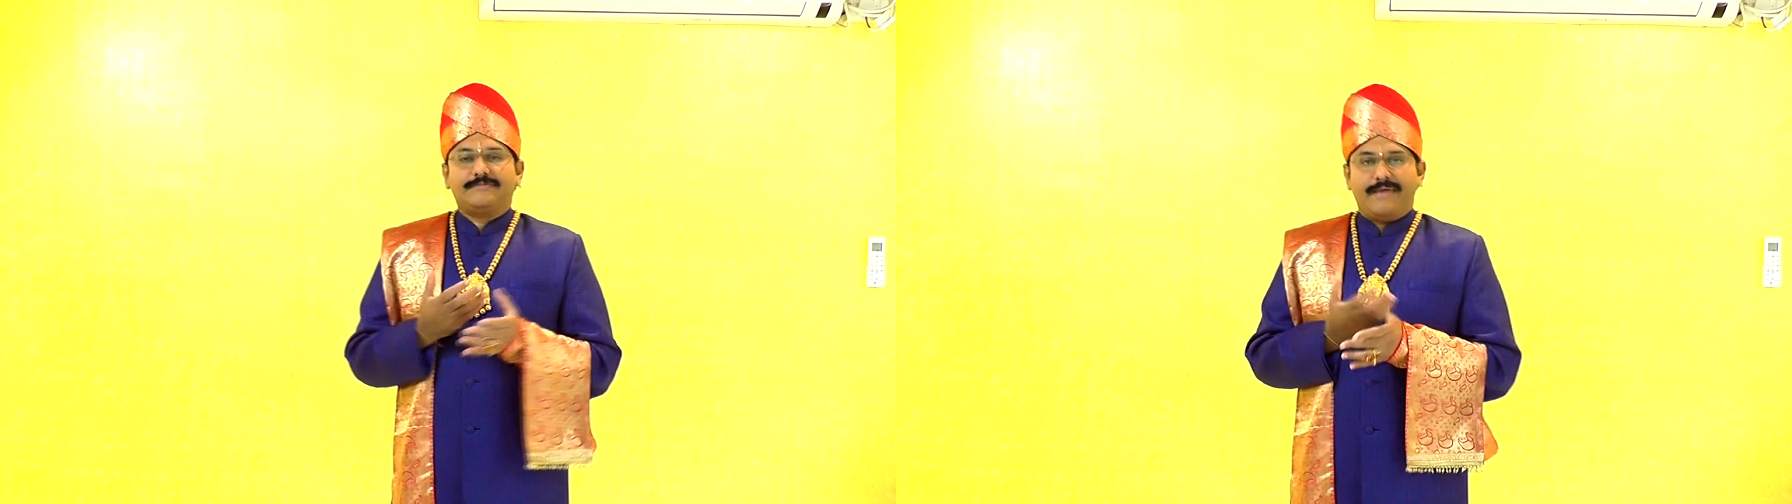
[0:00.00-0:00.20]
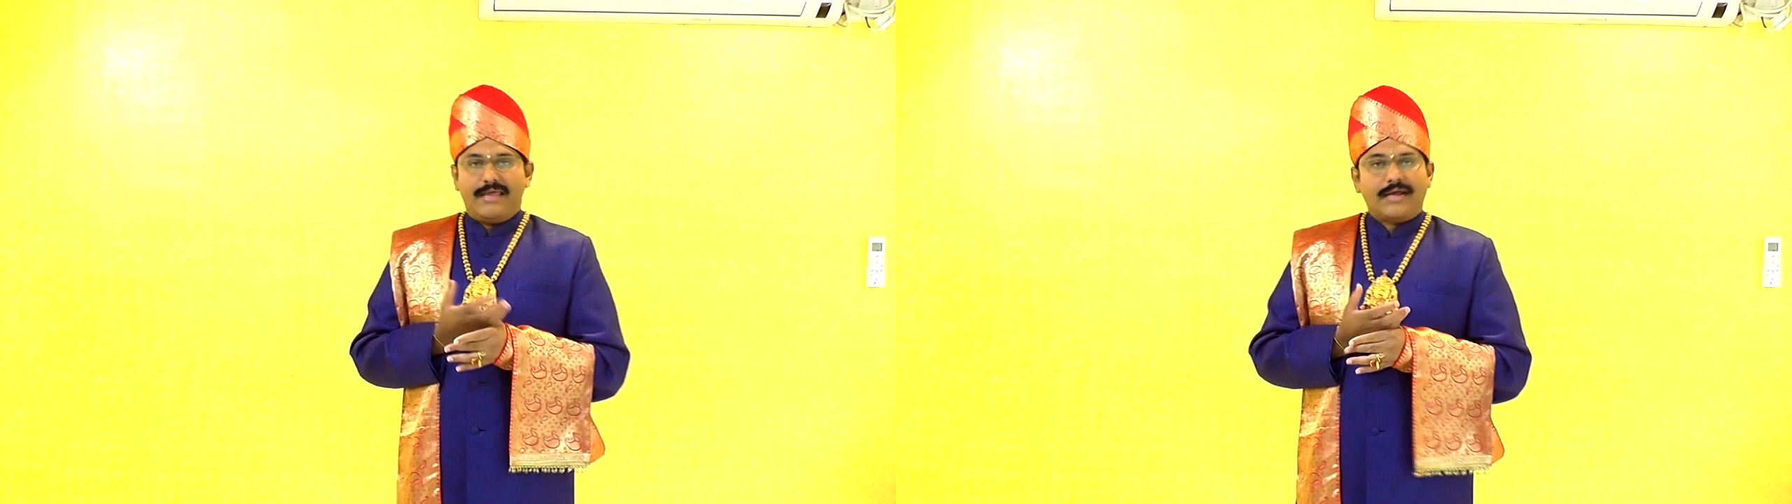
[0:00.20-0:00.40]

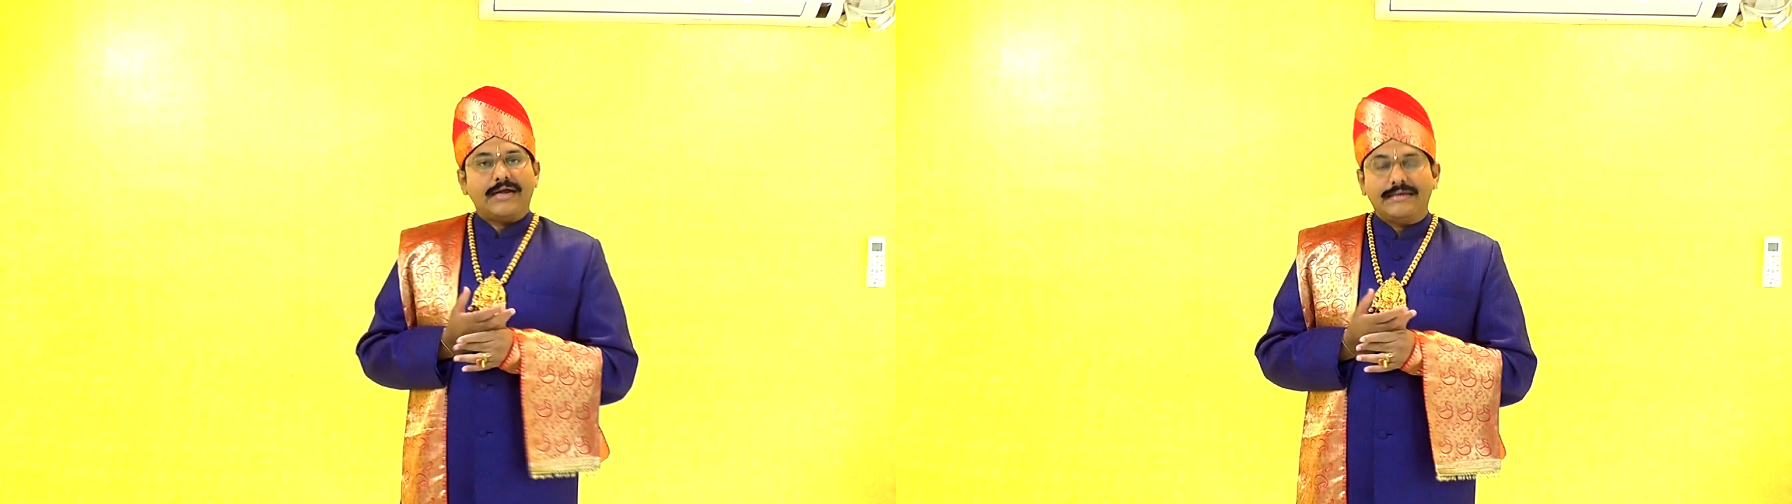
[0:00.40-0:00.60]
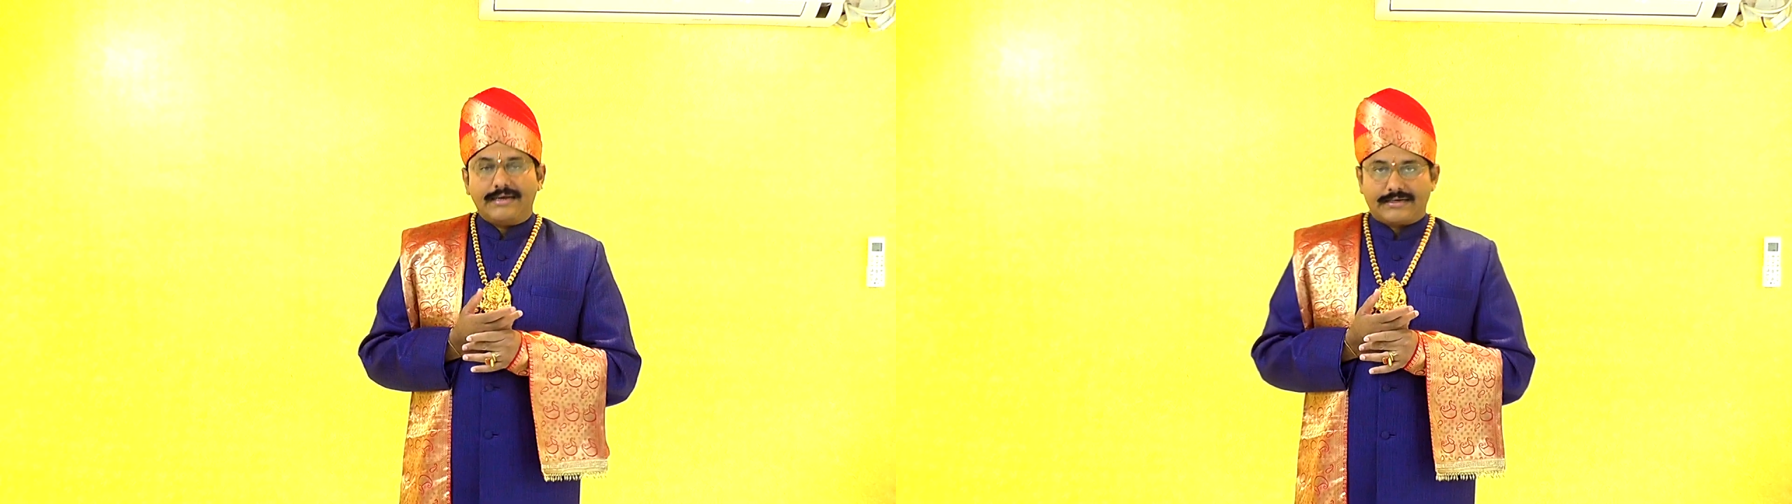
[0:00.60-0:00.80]
is being
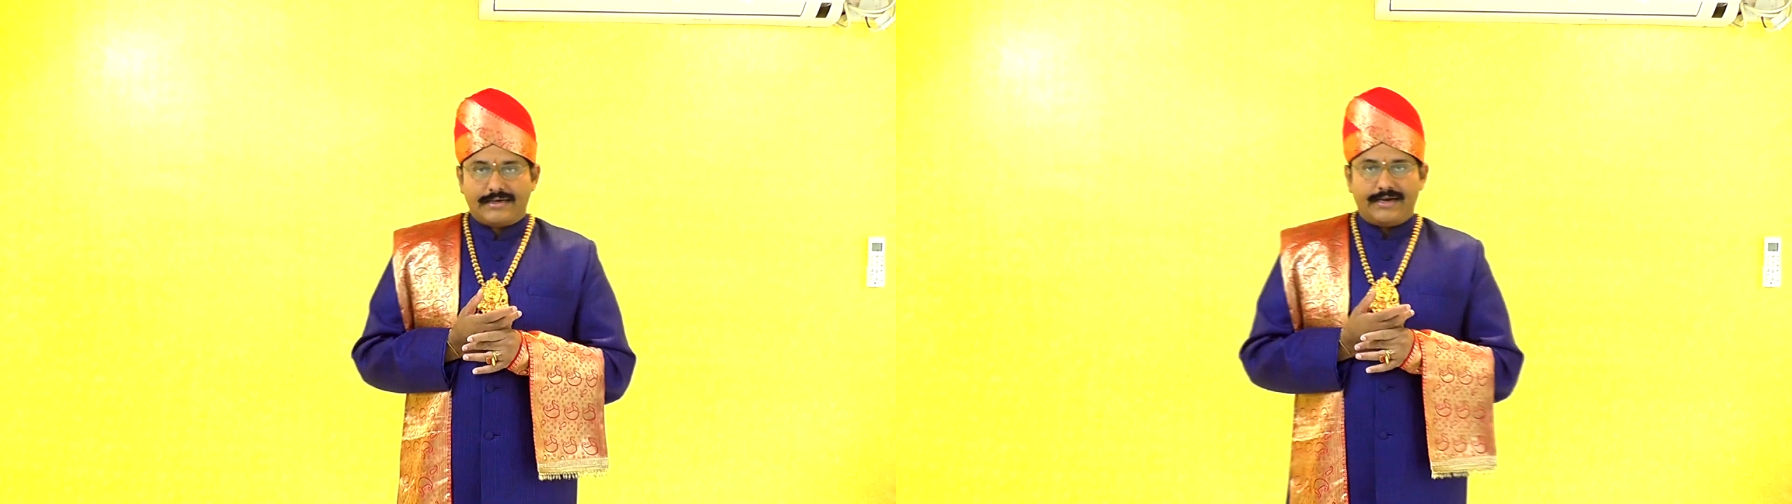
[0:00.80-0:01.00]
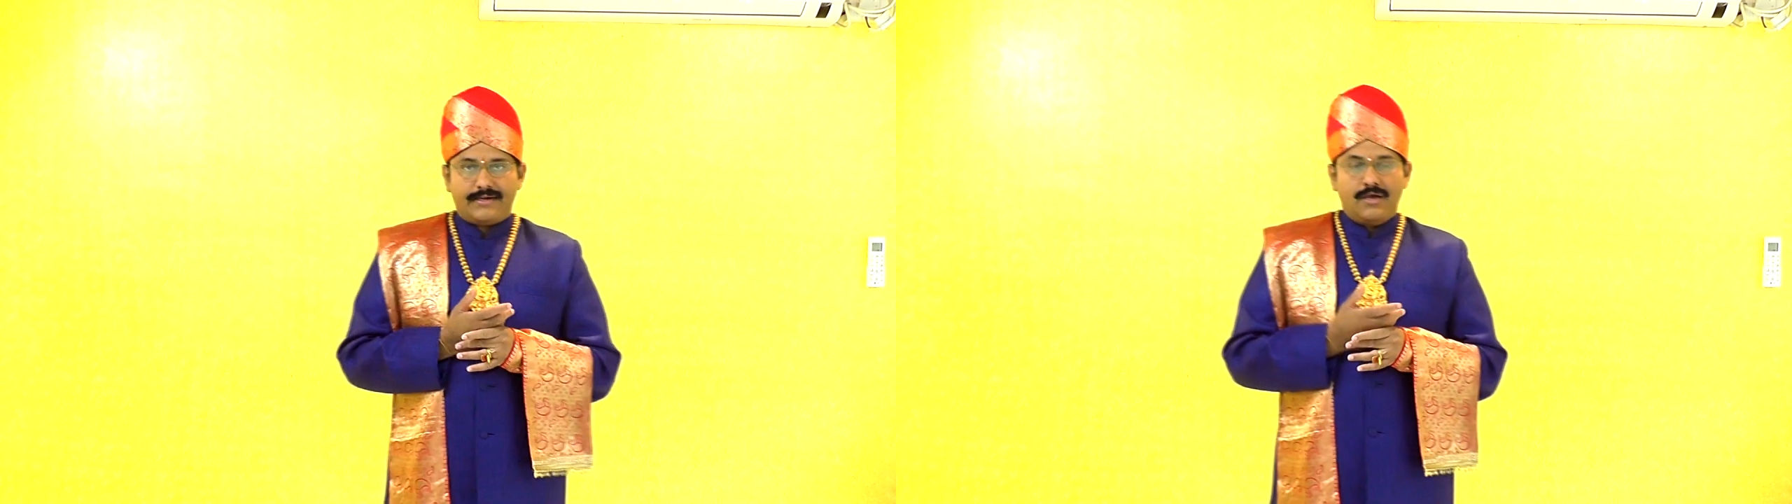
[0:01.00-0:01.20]

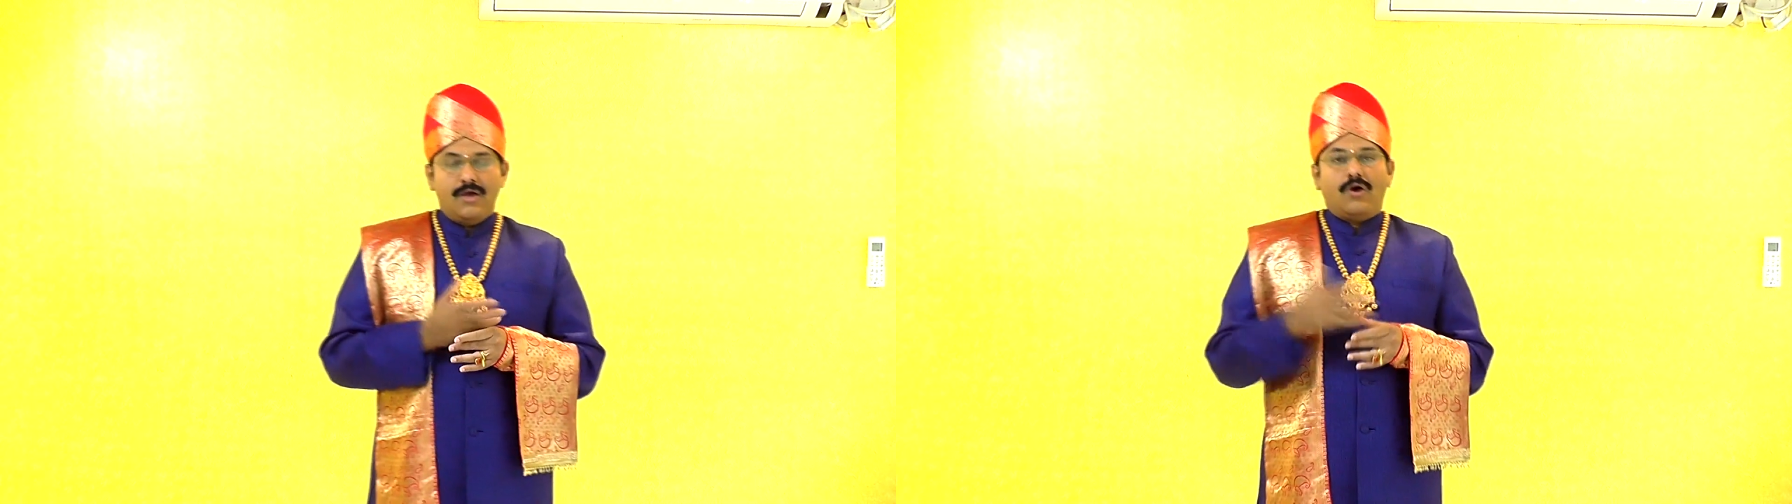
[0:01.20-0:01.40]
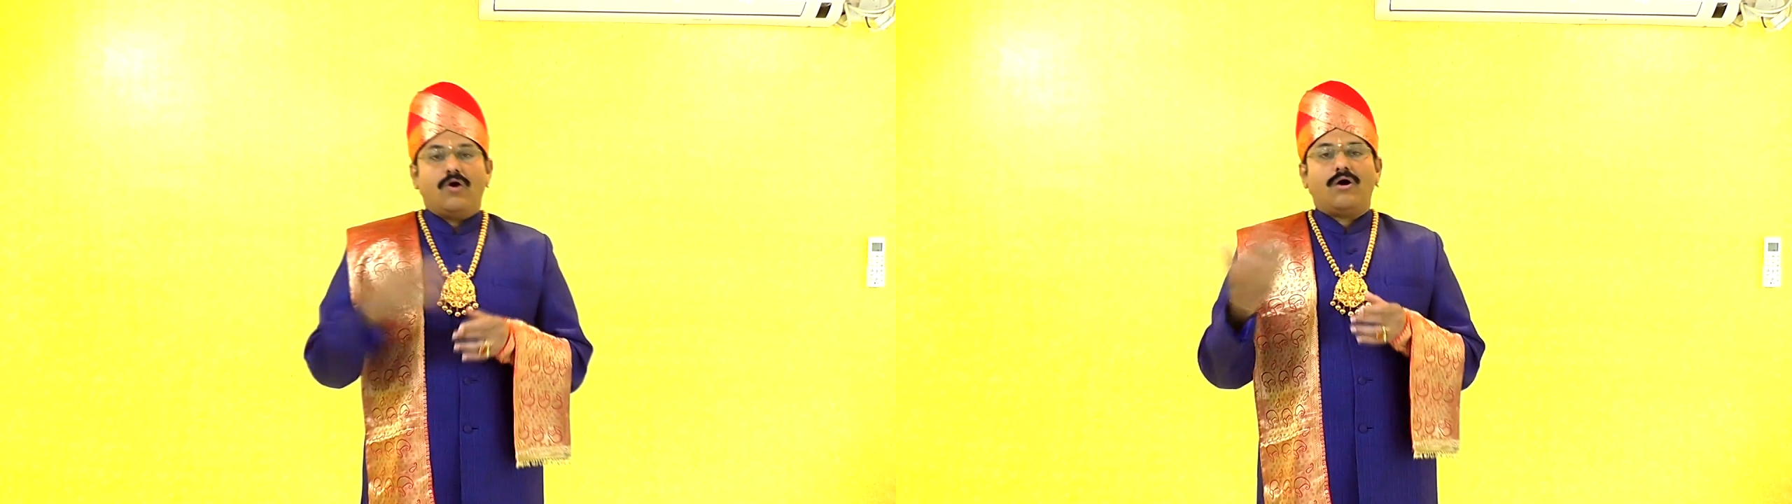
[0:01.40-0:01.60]
conducted